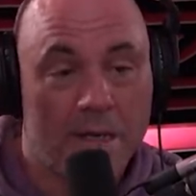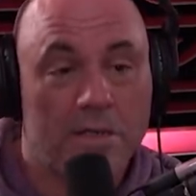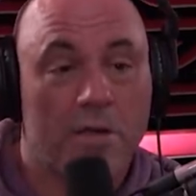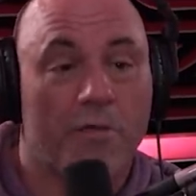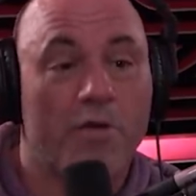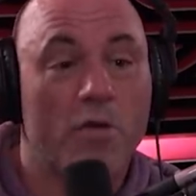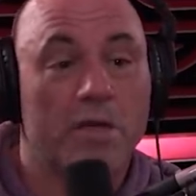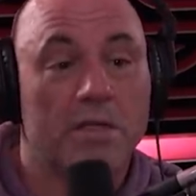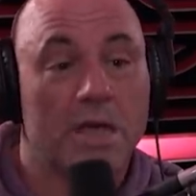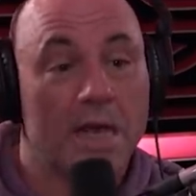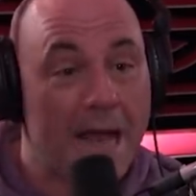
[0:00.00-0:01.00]
Is your
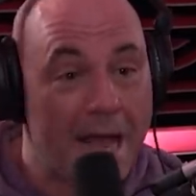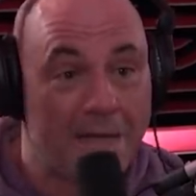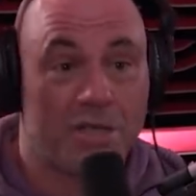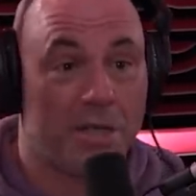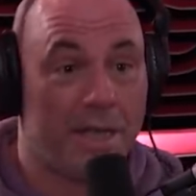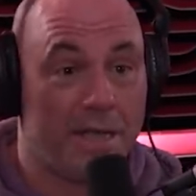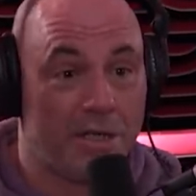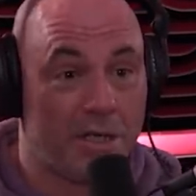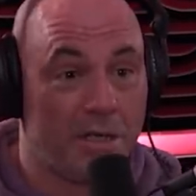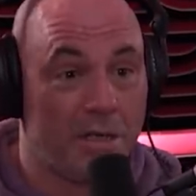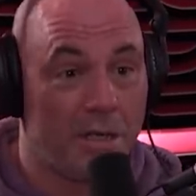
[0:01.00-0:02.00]
focus on
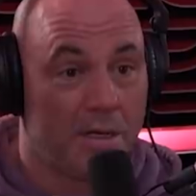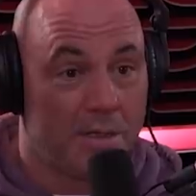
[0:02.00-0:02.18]
adulation?